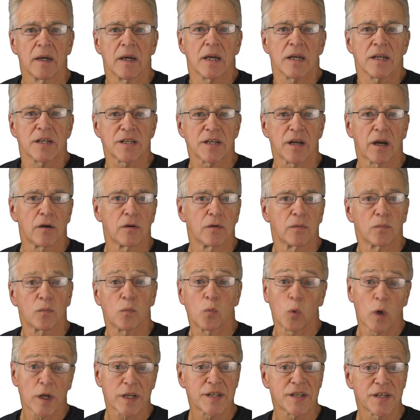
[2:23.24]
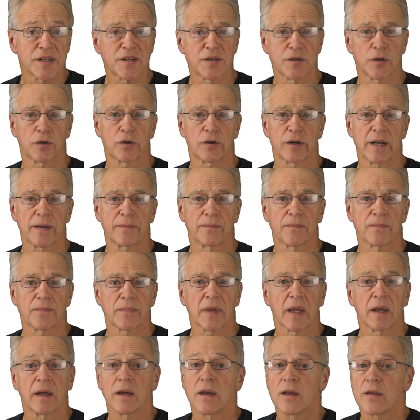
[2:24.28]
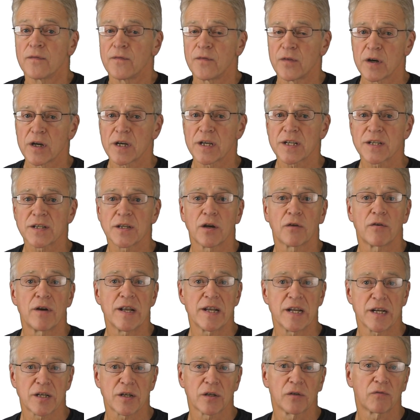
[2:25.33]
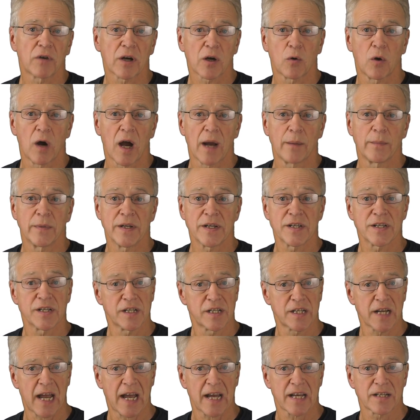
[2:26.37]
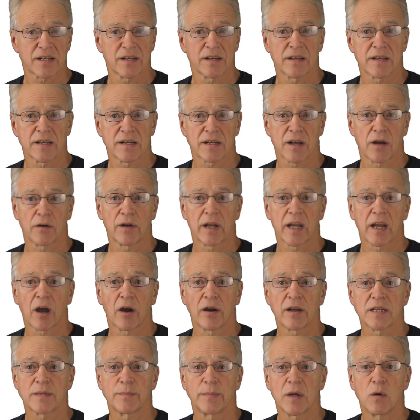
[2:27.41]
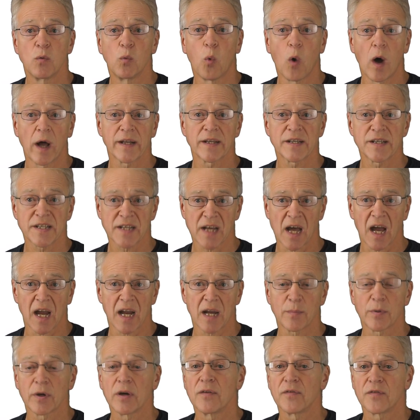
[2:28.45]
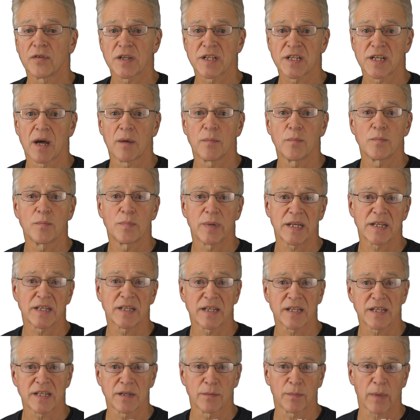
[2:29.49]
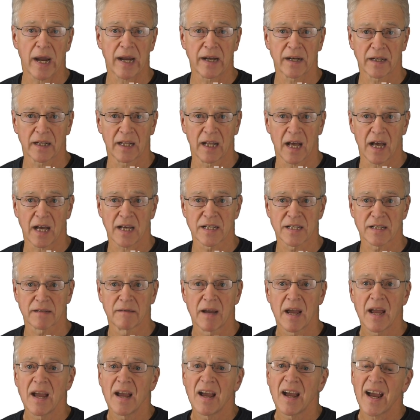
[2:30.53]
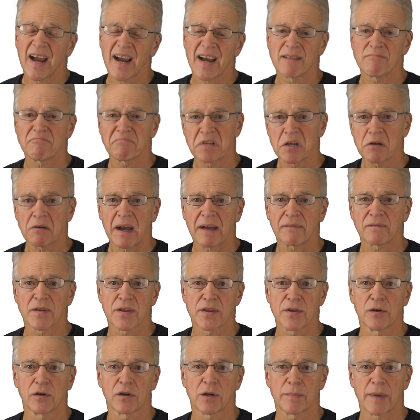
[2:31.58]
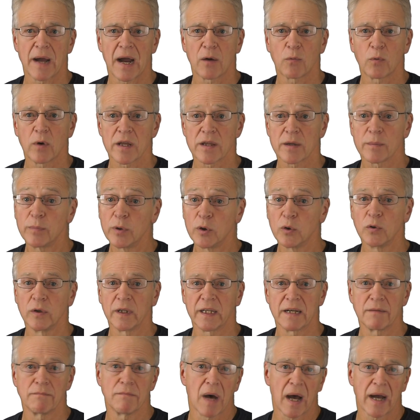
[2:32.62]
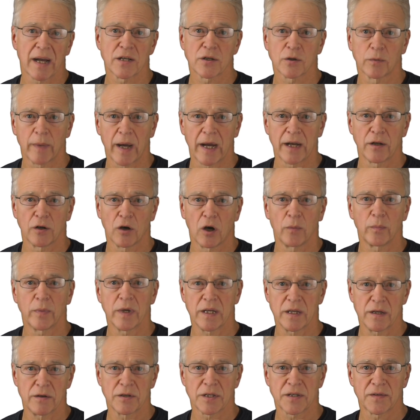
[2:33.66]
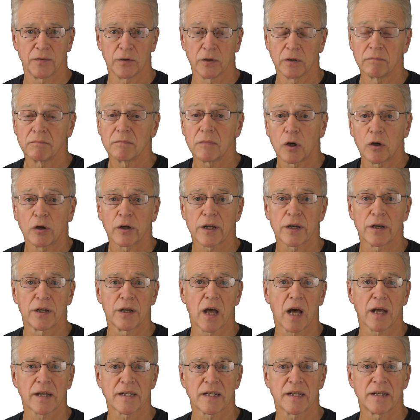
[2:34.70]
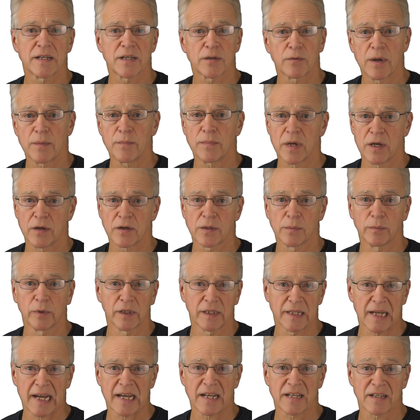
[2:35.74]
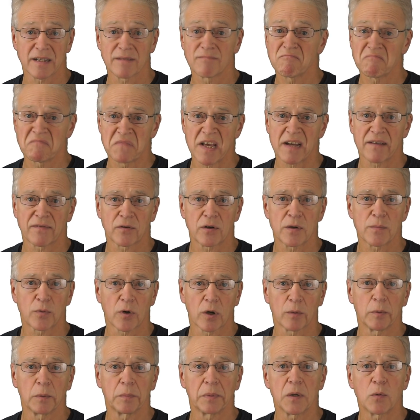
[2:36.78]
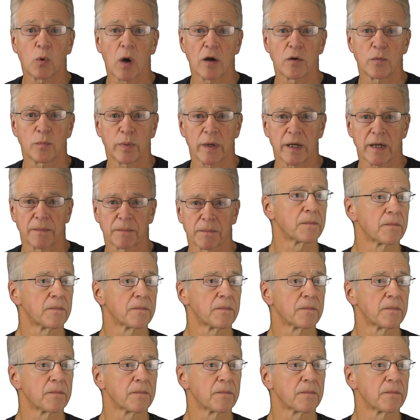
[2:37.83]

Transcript: So, what's the story? First, your initial requirements suggest that there's only going to be one type for some business domain class, and you haven't thought about whether pooling might or might not be useful, or you're not into immutable data, therefore it probably won't be.